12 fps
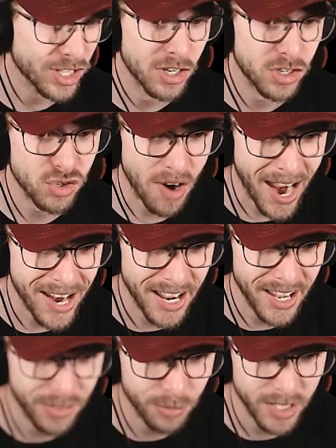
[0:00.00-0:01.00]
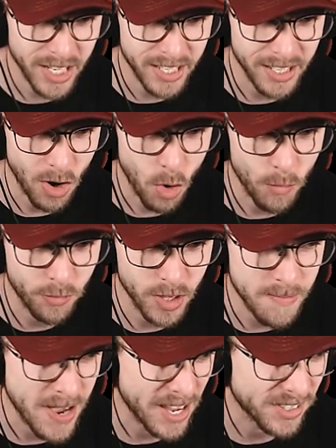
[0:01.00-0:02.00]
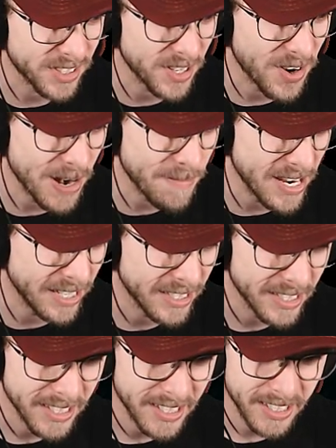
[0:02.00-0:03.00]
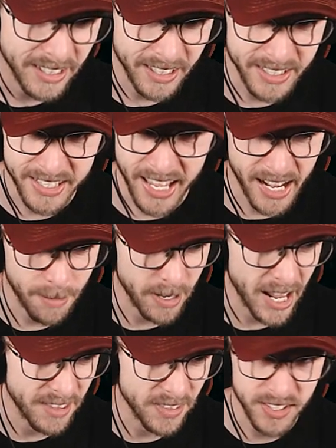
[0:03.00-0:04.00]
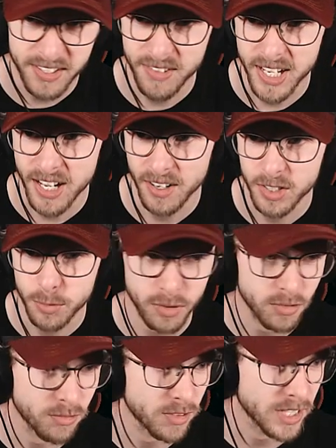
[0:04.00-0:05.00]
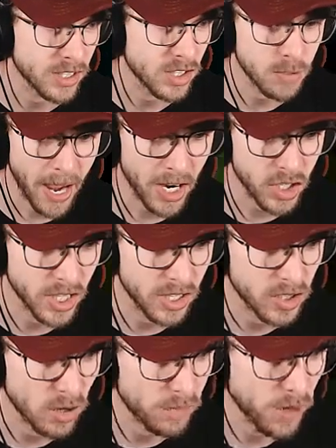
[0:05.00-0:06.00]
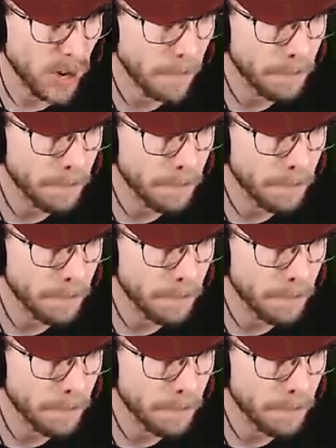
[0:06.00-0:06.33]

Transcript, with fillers: gonna try night three and hope for the best, you know what I mean? Because then I'm gonna end this video, because we're freaking smashing it so far.